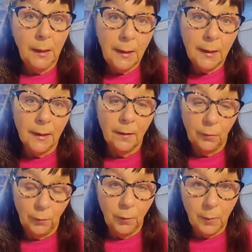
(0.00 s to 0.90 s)
Healy
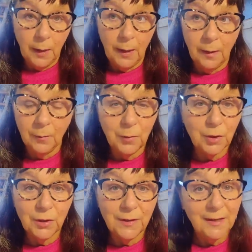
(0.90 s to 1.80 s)
through me,
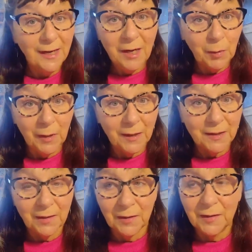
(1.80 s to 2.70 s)
which is equally
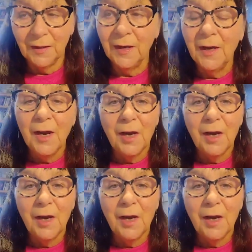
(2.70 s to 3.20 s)
exciting